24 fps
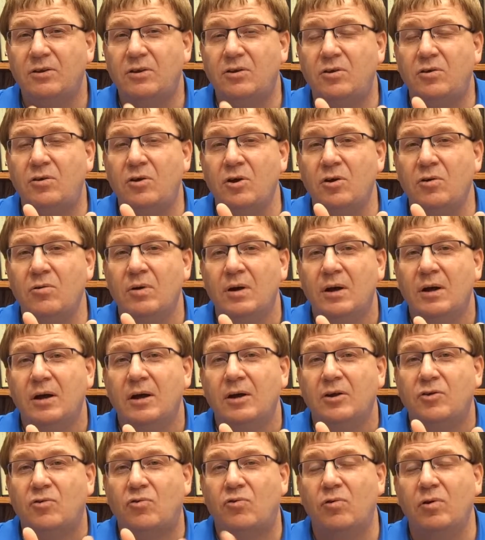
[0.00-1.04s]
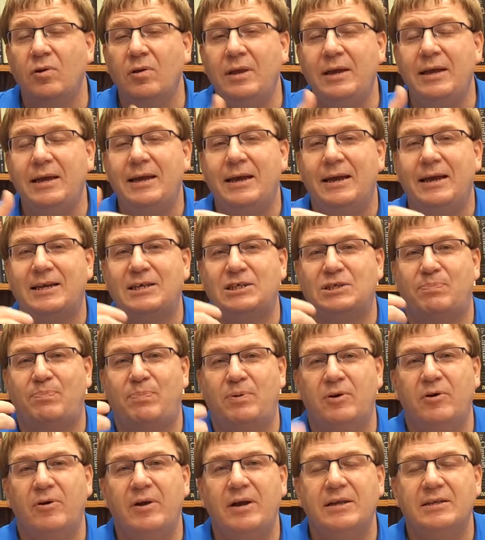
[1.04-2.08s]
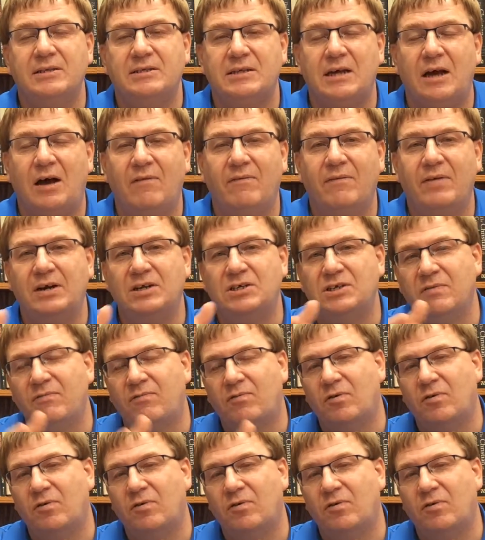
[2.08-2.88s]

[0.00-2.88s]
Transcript: to truly experience salvation,